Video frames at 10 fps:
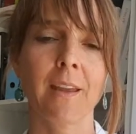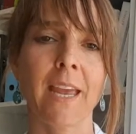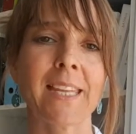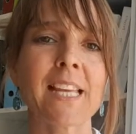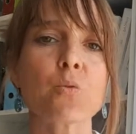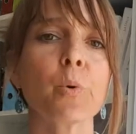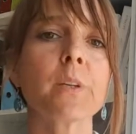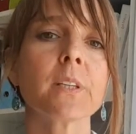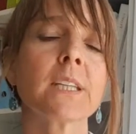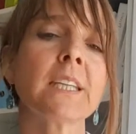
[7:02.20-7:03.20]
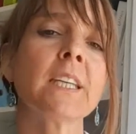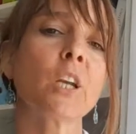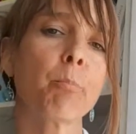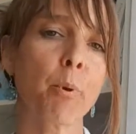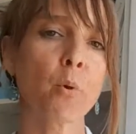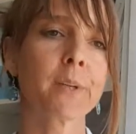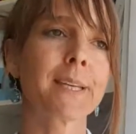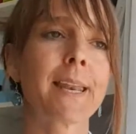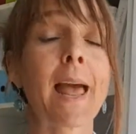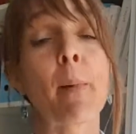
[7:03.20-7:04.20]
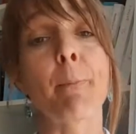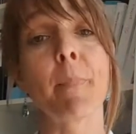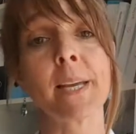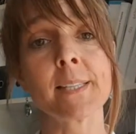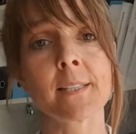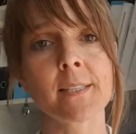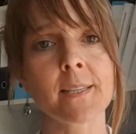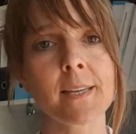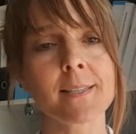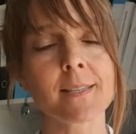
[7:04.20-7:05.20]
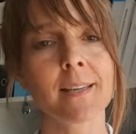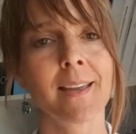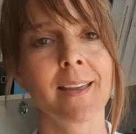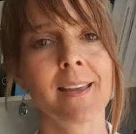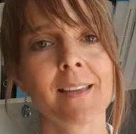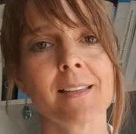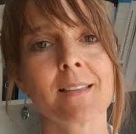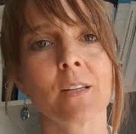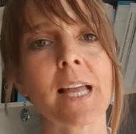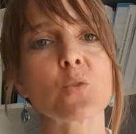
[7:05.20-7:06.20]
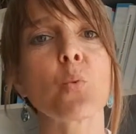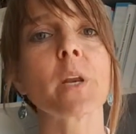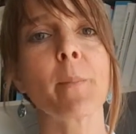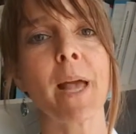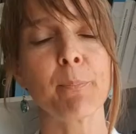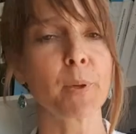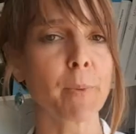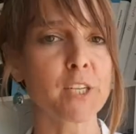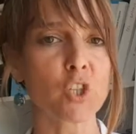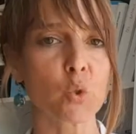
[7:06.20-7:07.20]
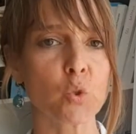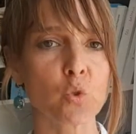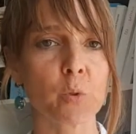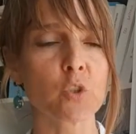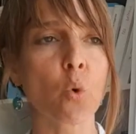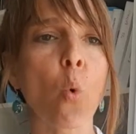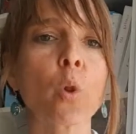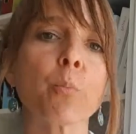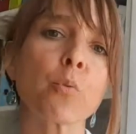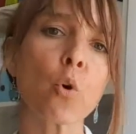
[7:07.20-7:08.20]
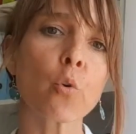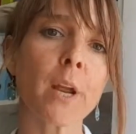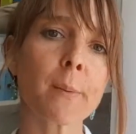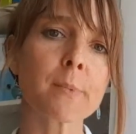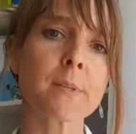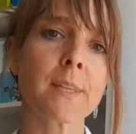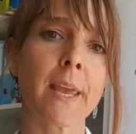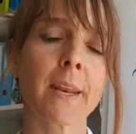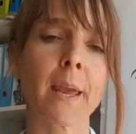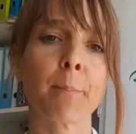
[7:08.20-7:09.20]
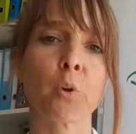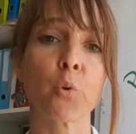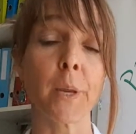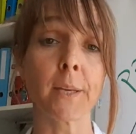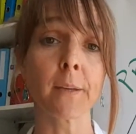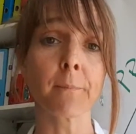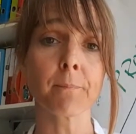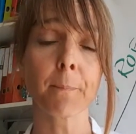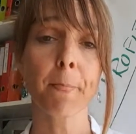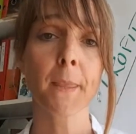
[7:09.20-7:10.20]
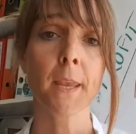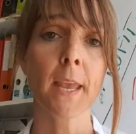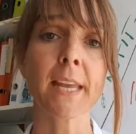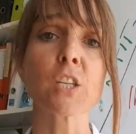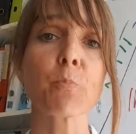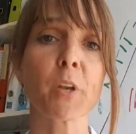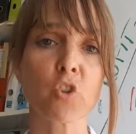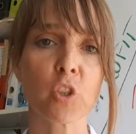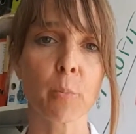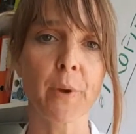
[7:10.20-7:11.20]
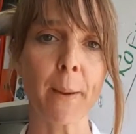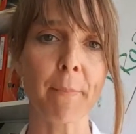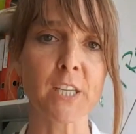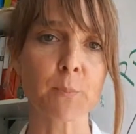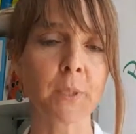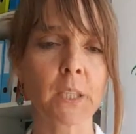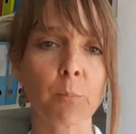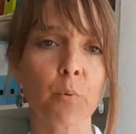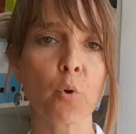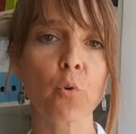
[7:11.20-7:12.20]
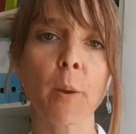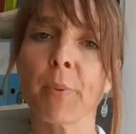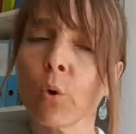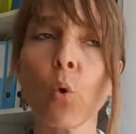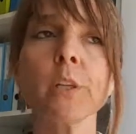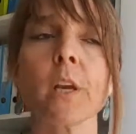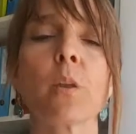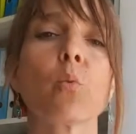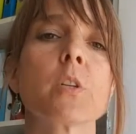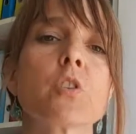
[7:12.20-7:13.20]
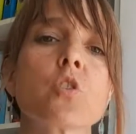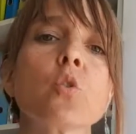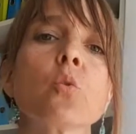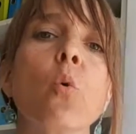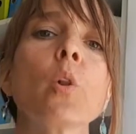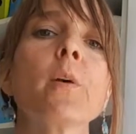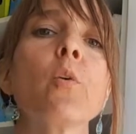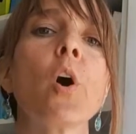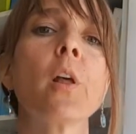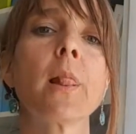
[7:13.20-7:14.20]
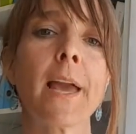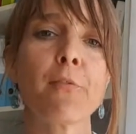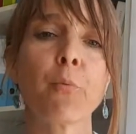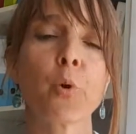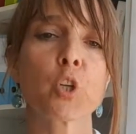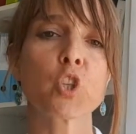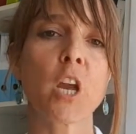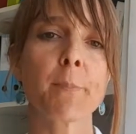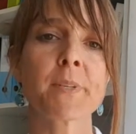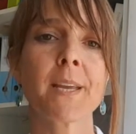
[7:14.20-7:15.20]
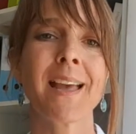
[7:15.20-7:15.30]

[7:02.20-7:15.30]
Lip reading: And that's one of the key components that helped my success. So that's what I'm helping my students with. So all the programs that I'm creating, and especially the Brand by Speaking program, but all the other ones too, all the live workshops,